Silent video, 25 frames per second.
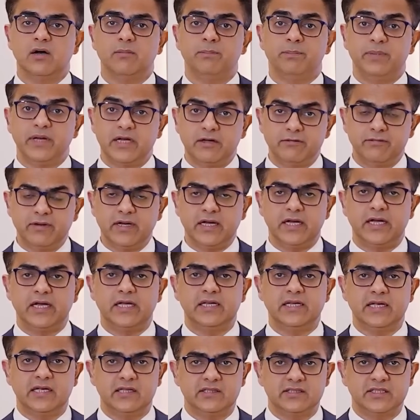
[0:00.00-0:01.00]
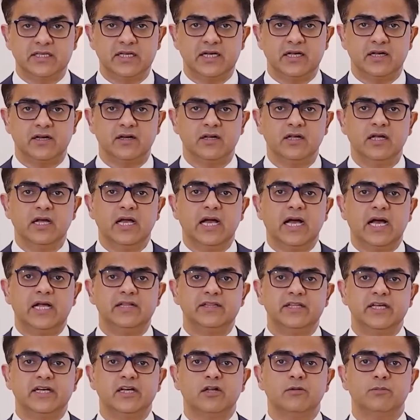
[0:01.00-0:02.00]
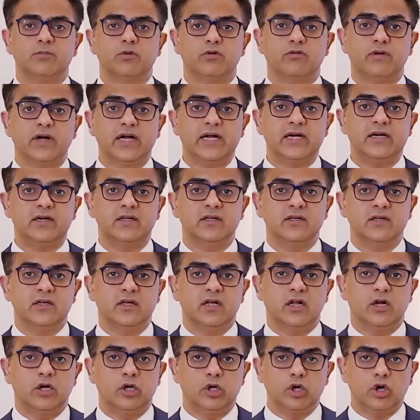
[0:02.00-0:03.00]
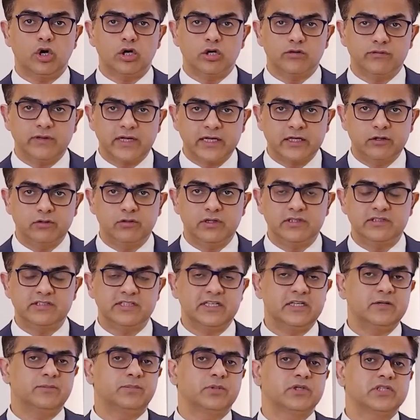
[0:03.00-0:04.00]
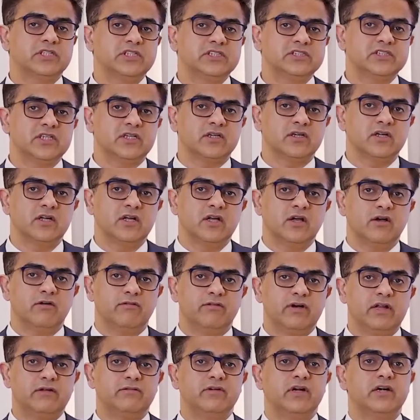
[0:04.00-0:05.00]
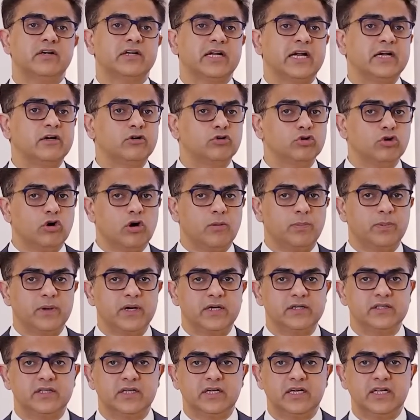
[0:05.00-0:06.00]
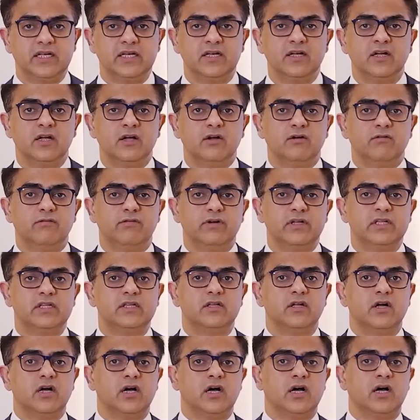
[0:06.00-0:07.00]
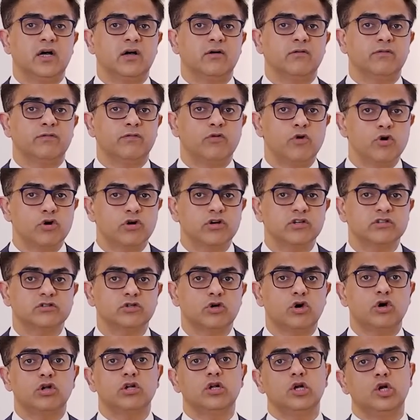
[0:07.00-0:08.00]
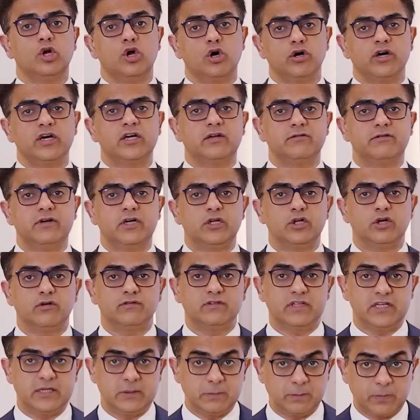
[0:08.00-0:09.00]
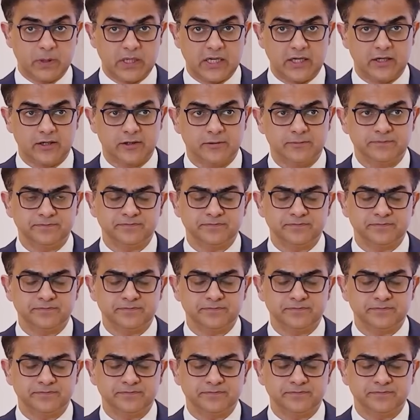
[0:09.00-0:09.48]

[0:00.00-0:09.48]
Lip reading: big way in healthcare, and they can provide a lot of accuracy and precision when we are trying to operate the knee with focus on longevity of the implant.